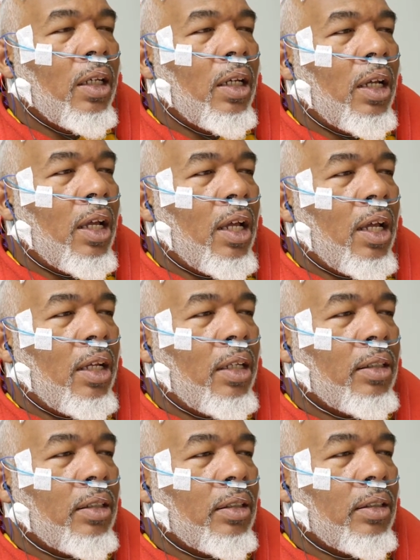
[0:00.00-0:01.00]
Uh,
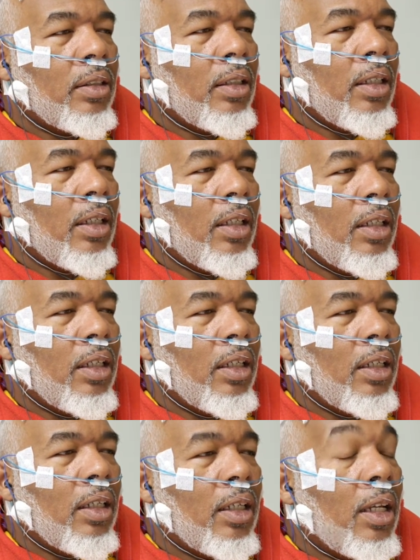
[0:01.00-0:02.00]

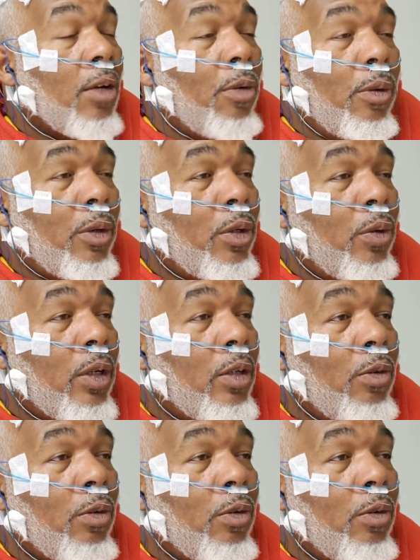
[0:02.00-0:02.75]
we were doing,